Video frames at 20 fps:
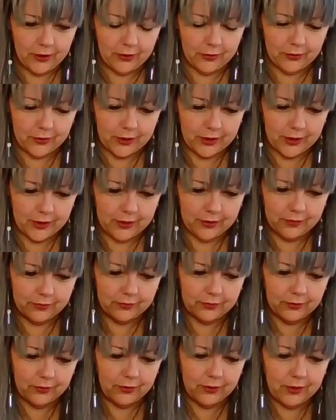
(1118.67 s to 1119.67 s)
Okay,
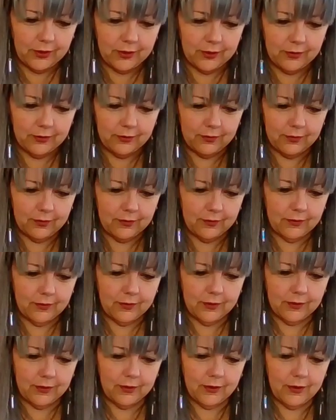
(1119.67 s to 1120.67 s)
so this
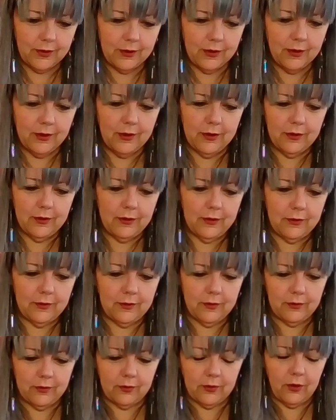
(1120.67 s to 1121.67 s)

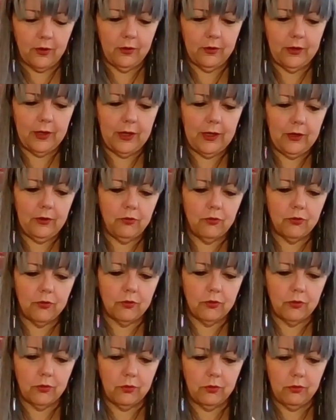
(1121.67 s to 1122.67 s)
is called a
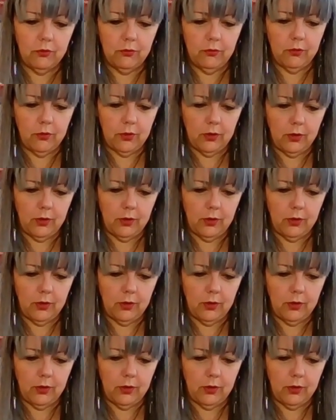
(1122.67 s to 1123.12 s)
true